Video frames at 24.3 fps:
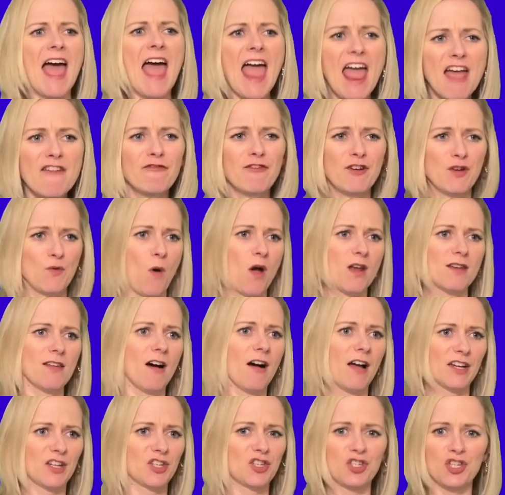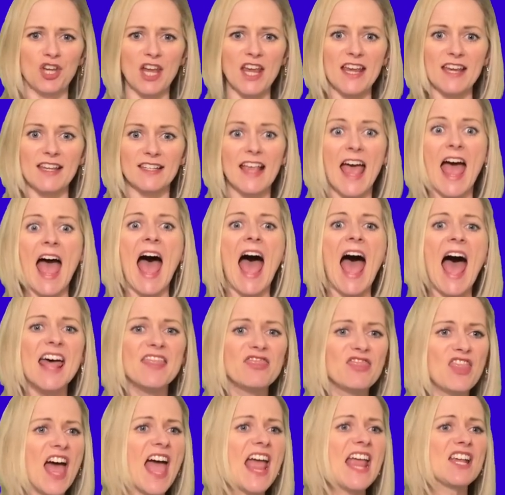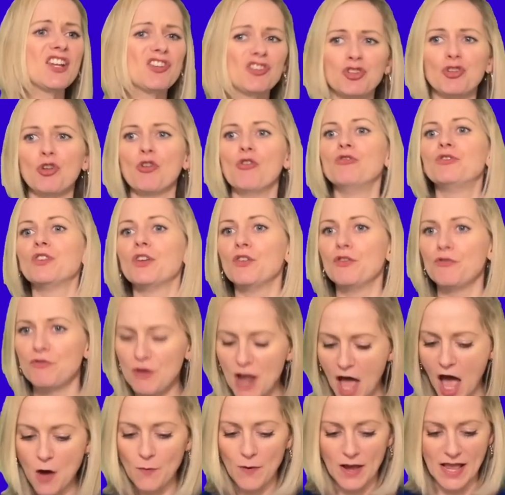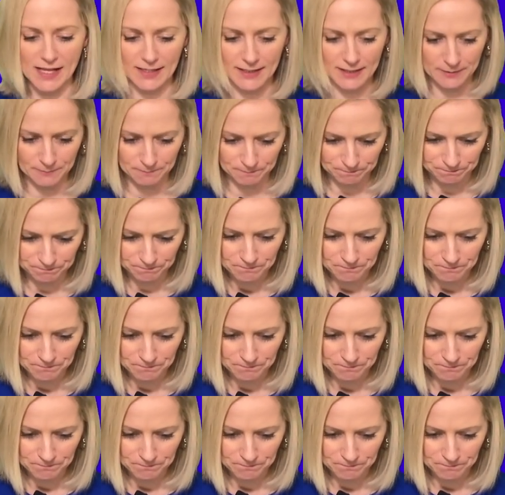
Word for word: Everyone likes cheese, and they should know it.